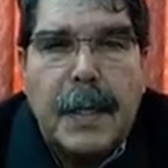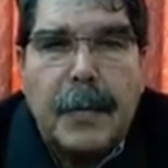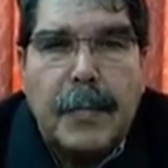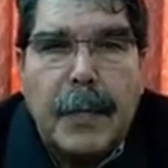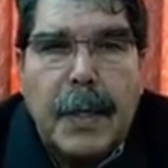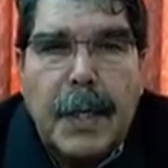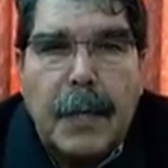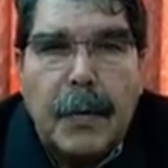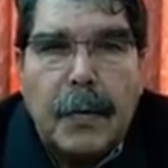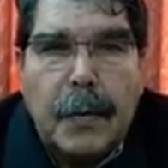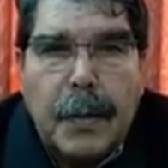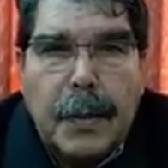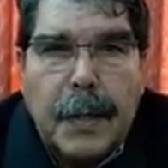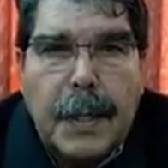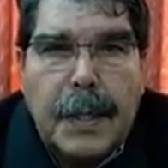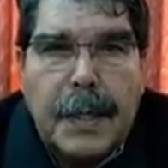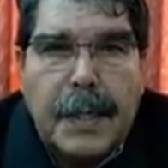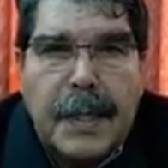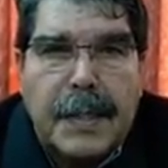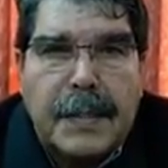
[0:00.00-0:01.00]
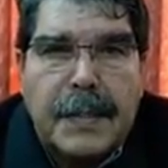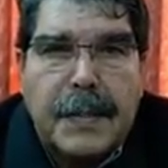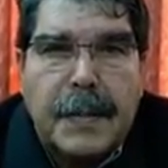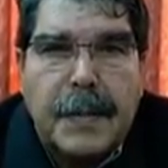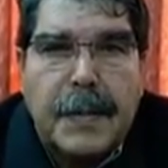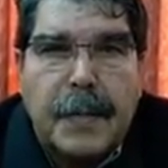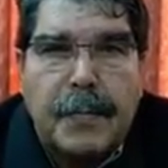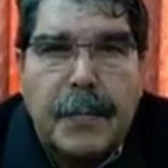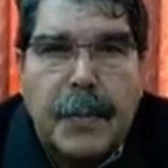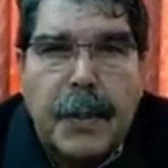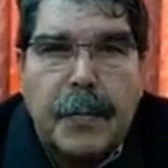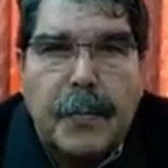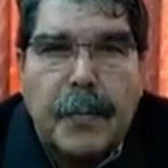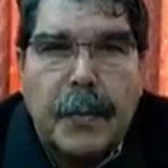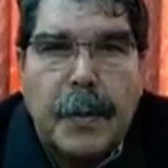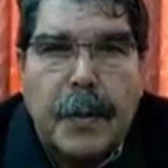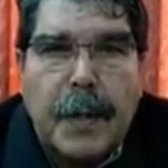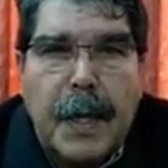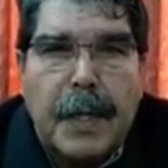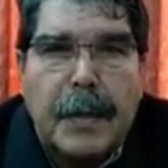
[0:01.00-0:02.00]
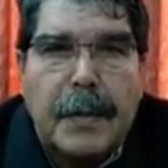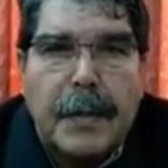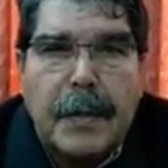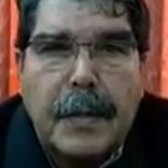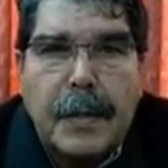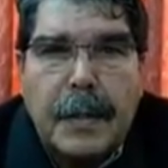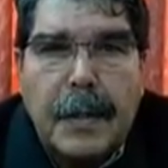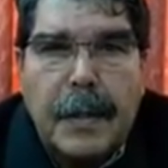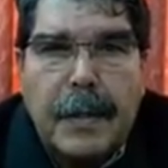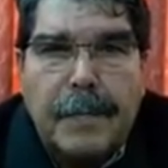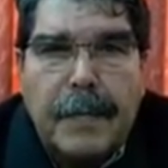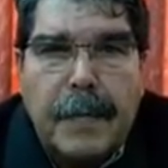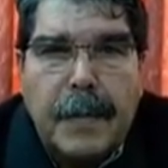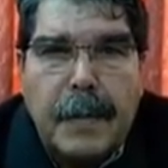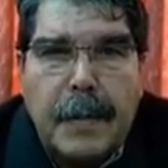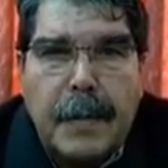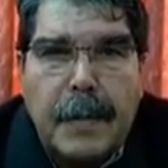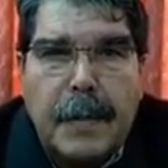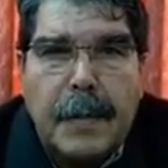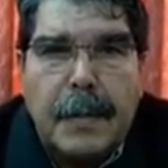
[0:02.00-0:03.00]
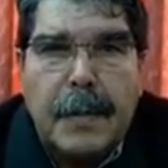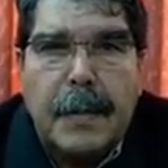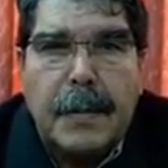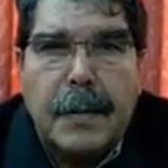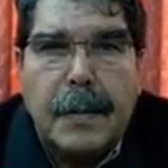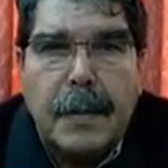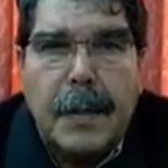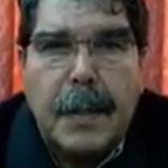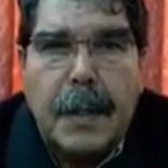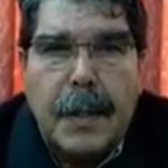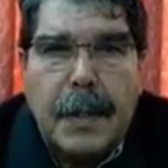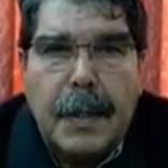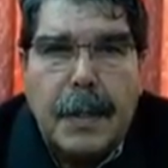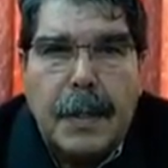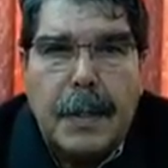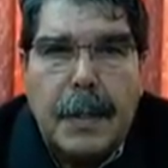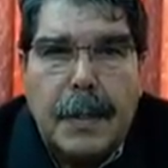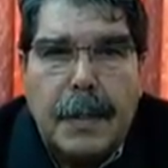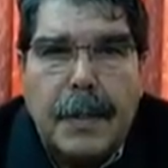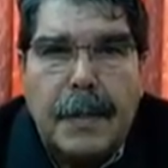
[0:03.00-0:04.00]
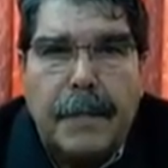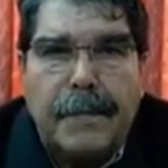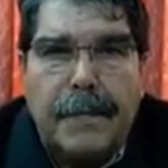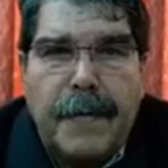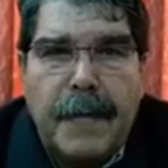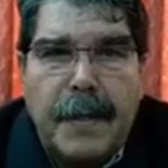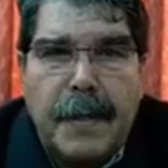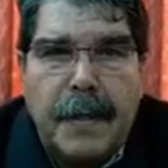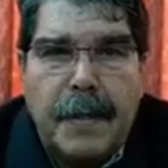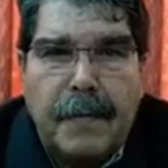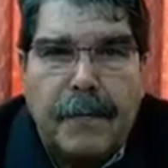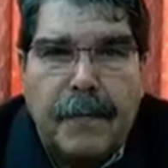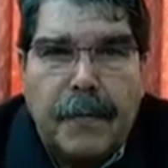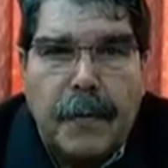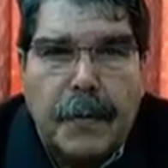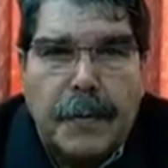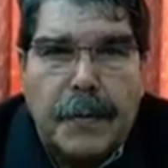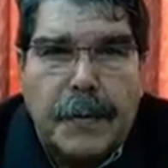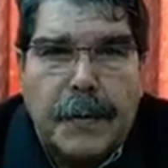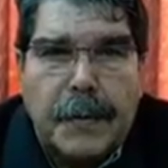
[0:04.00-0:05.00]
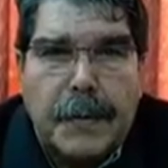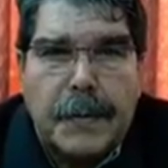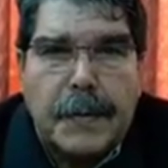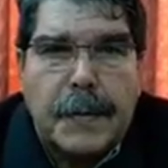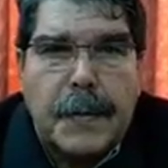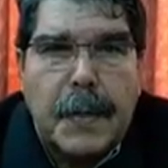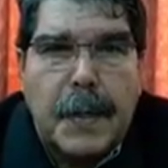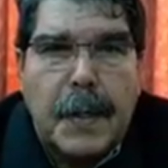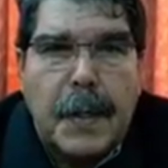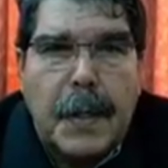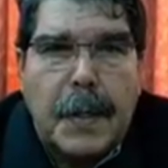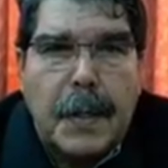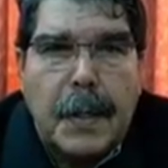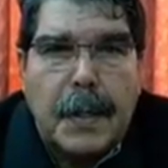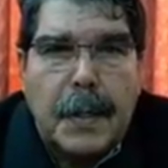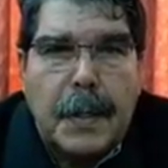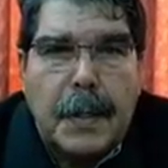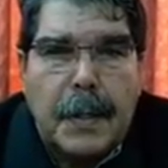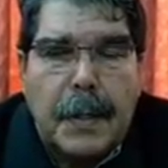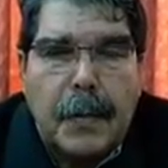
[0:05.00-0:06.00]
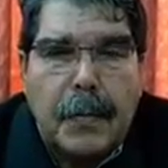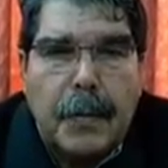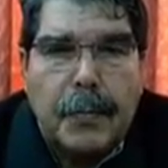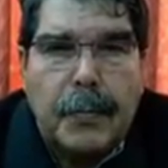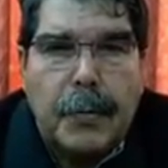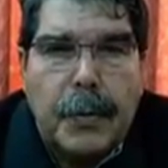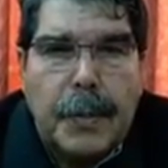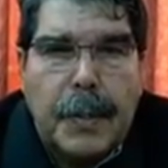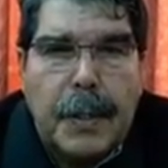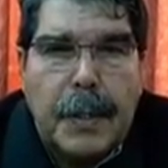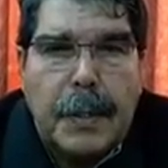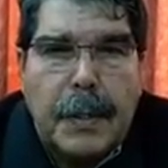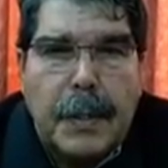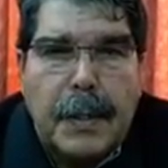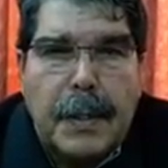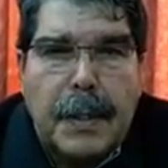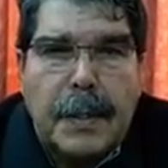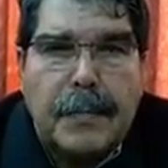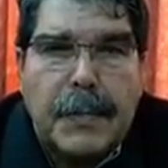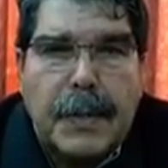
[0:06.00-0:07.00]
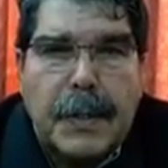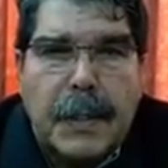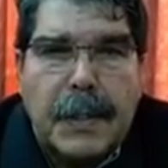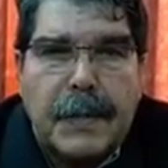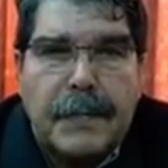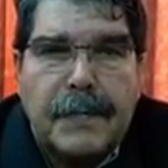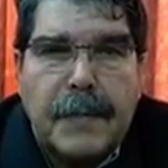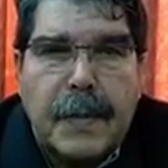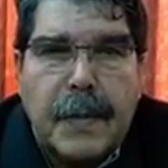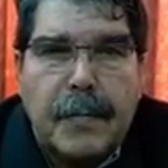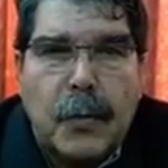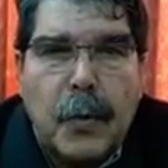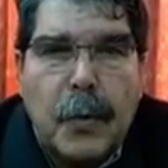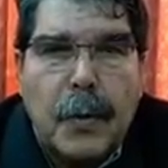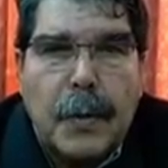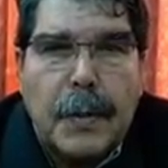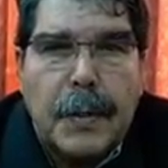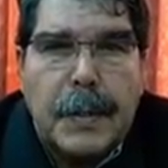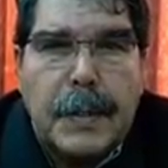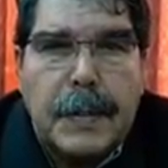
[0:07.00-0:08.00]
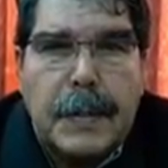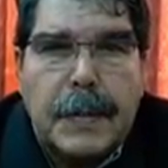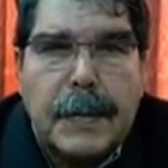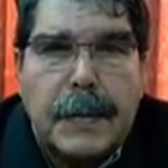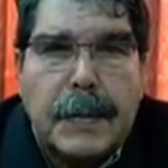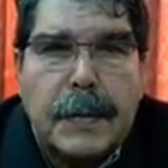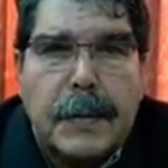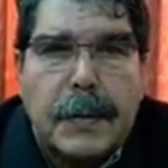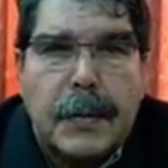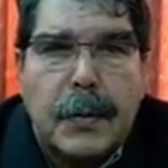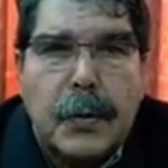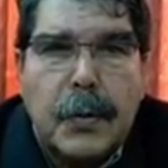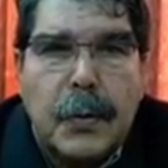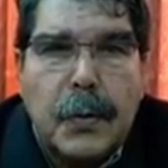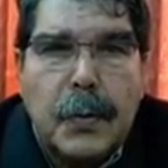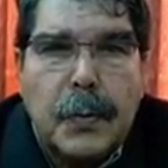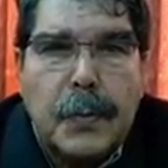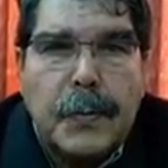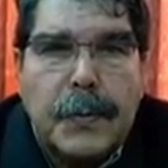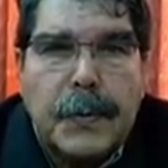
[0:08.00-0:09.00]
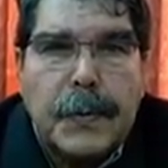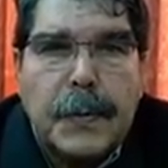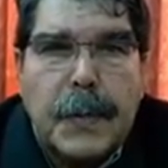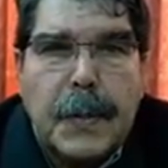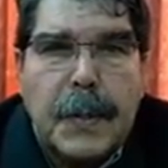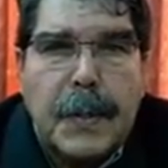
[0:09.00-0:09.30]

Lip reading: by organizing the people and even defending forces. They were protecting themselves from all these groups,